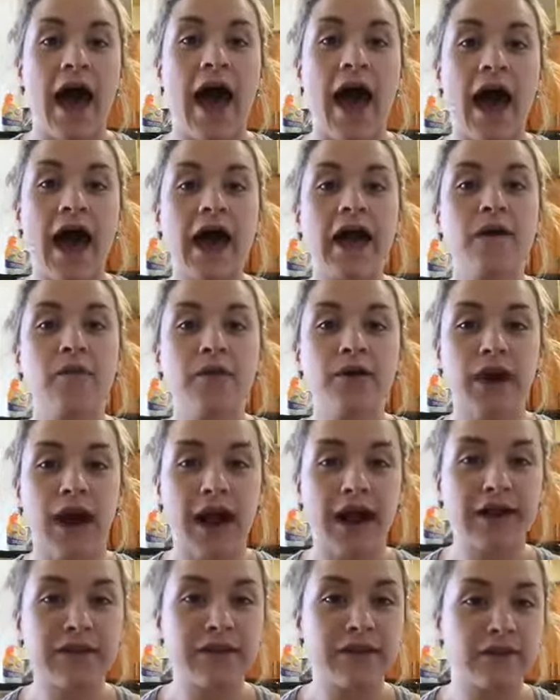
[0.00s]
I would
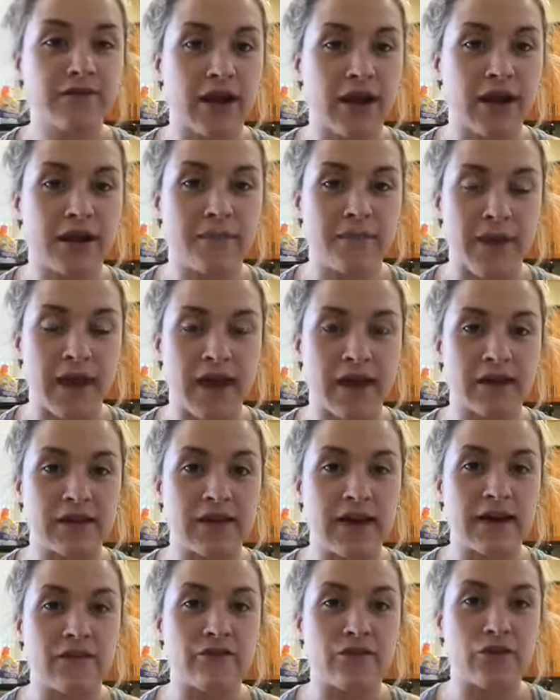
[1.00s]
highly
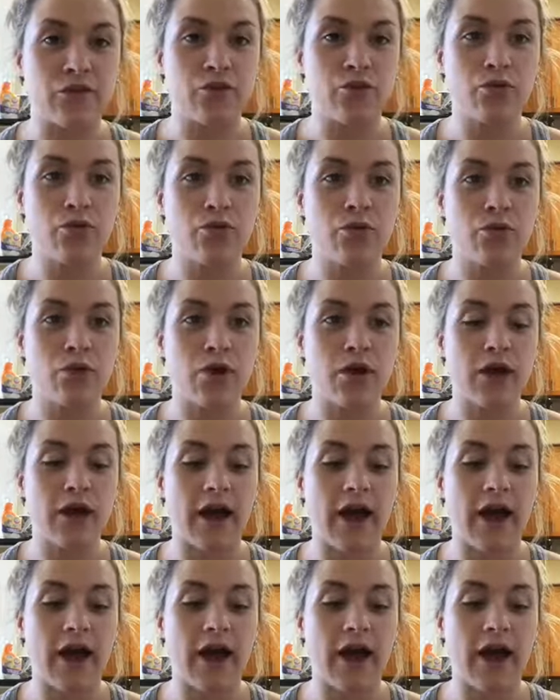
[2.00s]
recommend if you